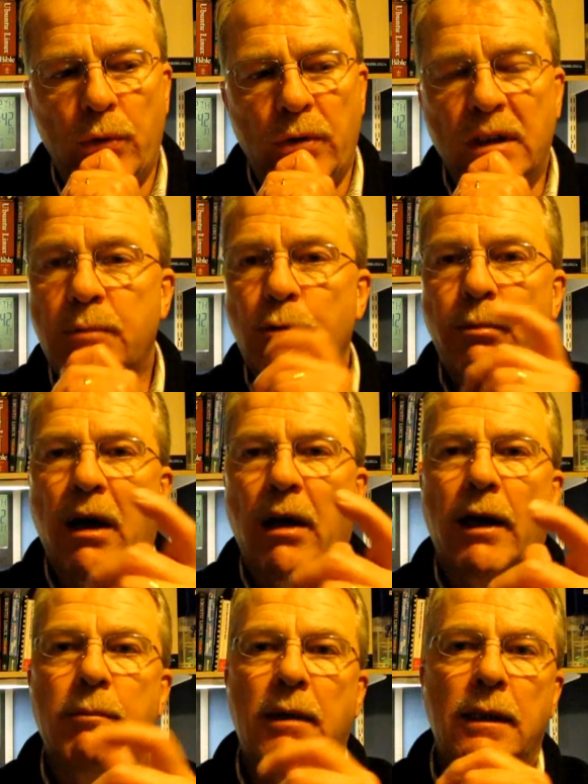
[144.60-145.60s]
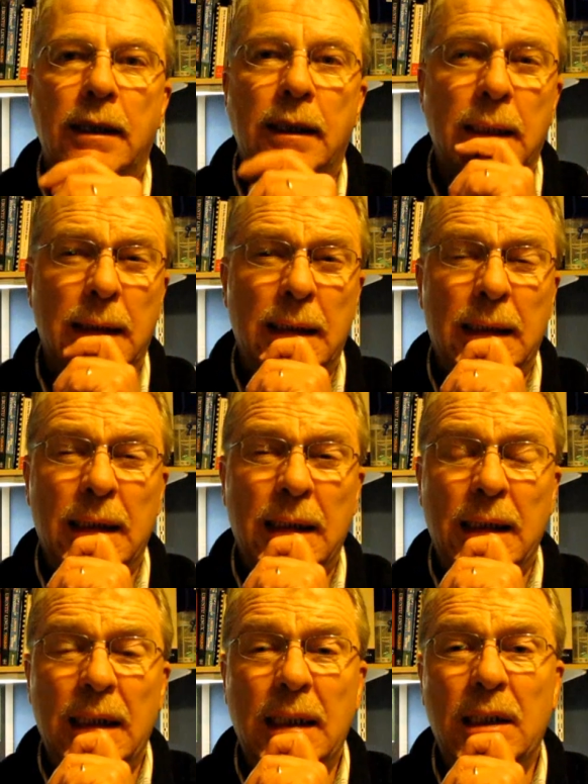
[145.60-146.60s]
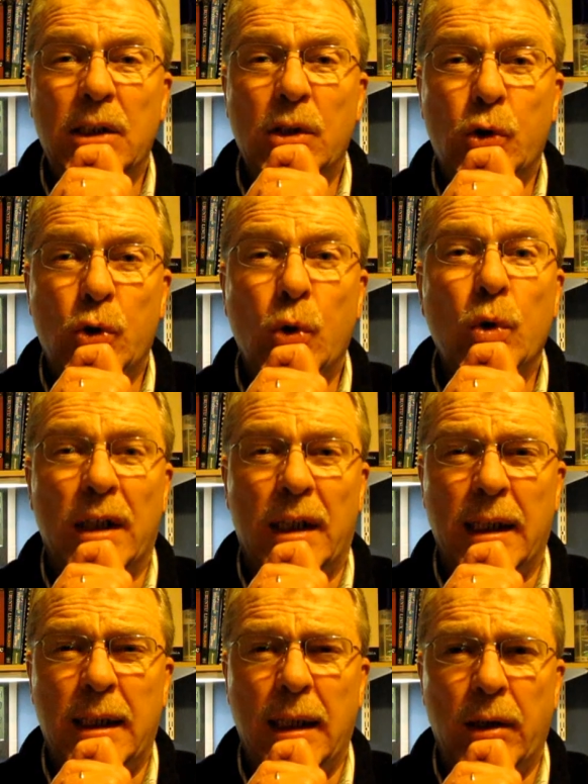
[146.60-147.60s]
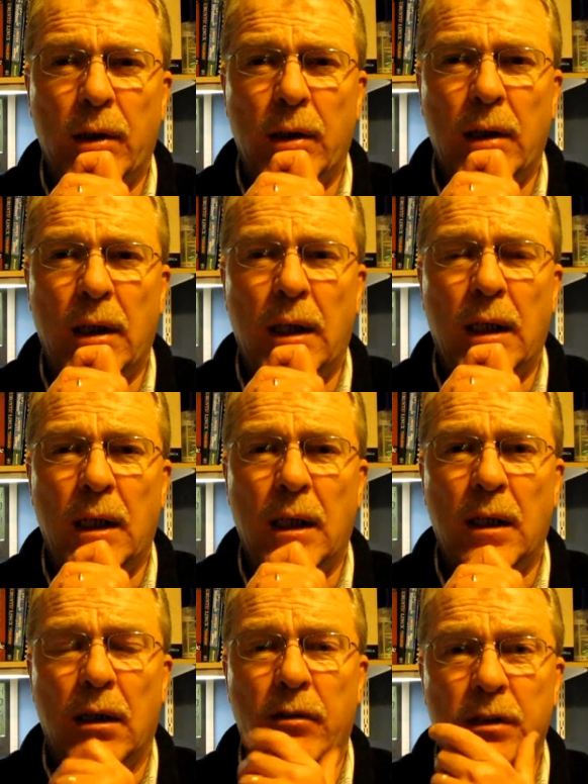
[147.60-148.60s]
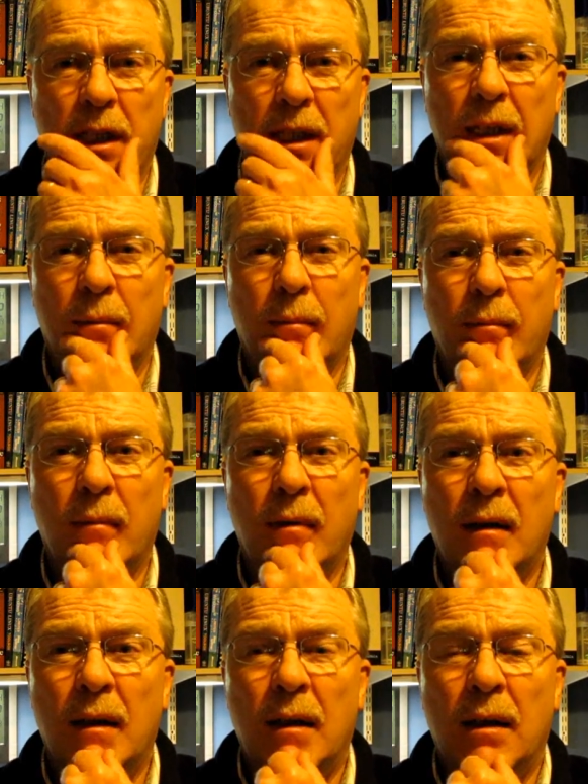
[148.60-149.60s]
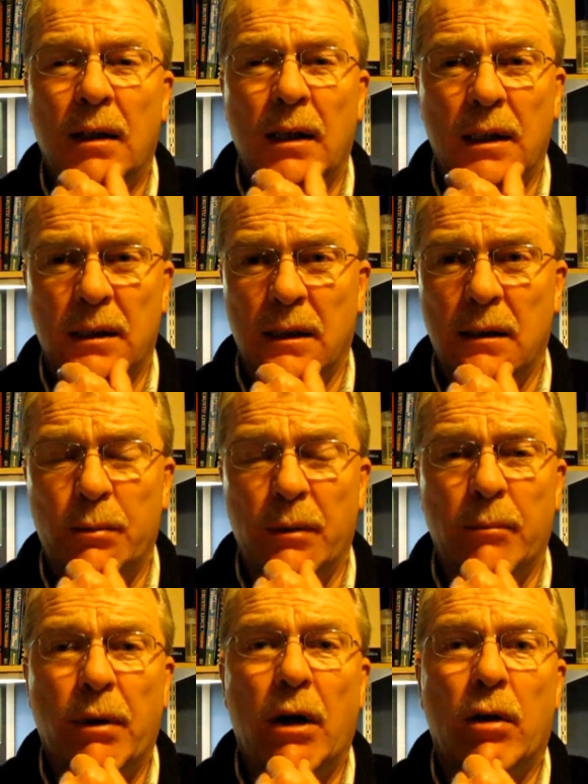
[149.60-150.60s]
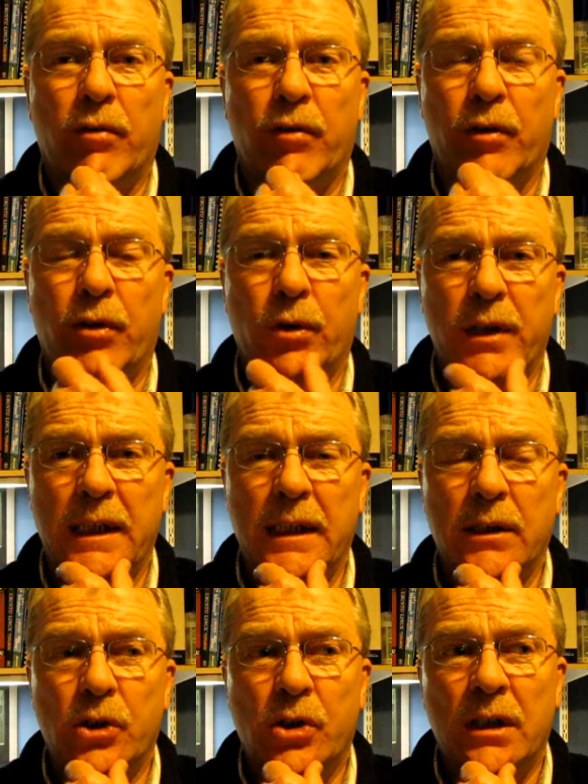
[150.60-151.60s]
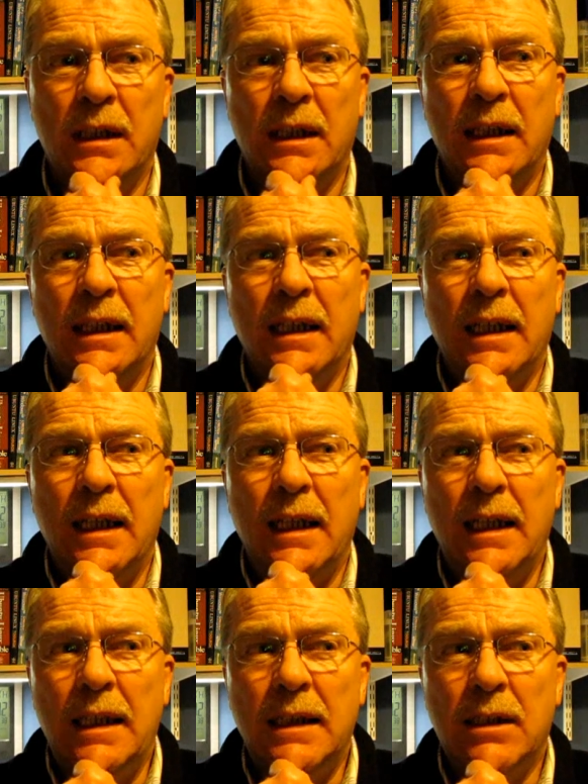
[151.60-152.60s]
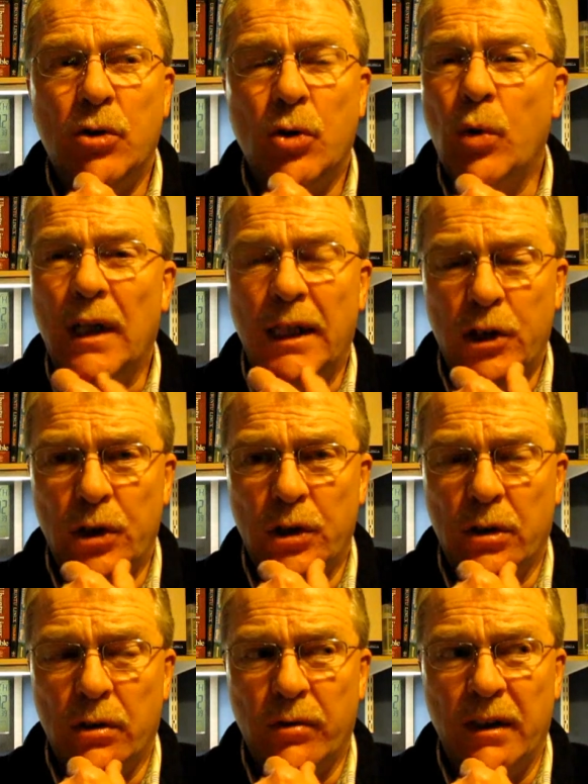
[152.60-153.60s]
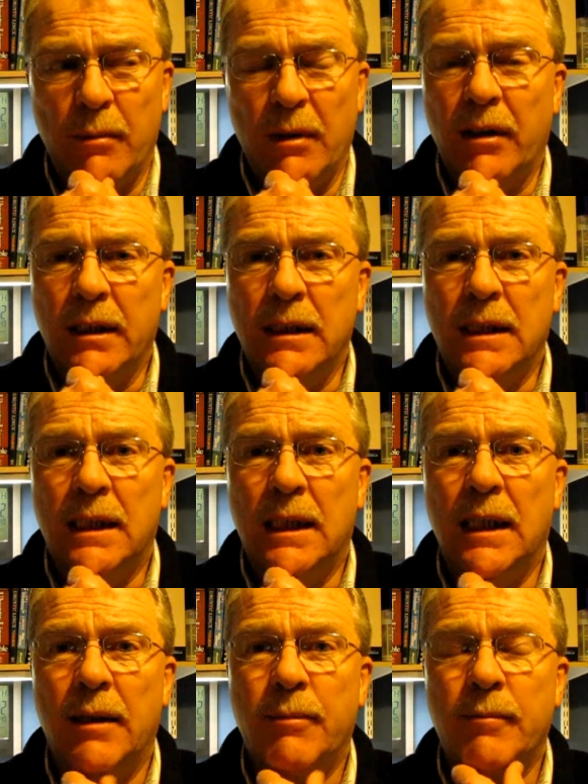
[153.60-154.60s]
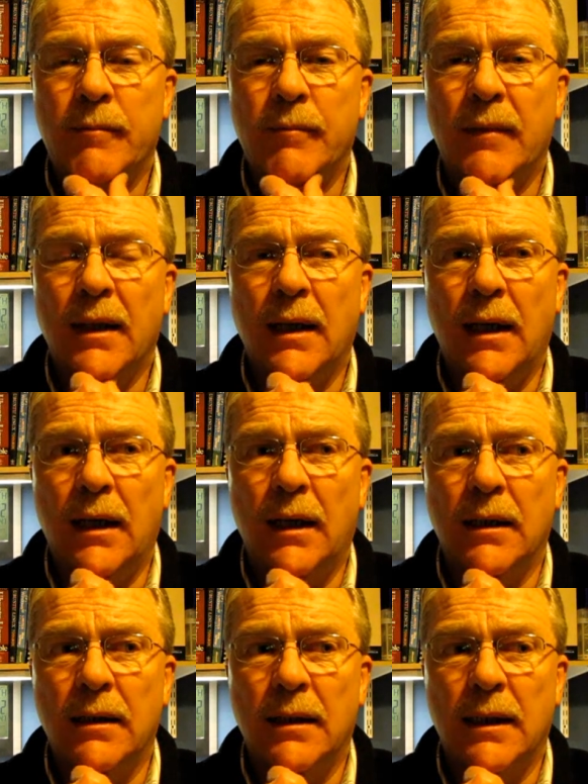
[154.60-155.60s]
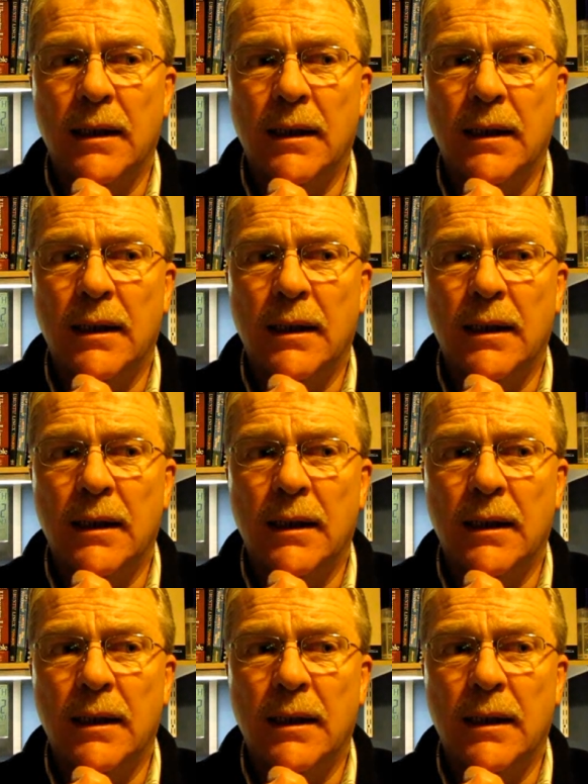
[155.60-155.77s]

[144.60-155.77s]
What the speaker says: this Mubarak man, he's a total dictator. Obviously, he's been in power for 30 years. He's a total agent of the Americans, and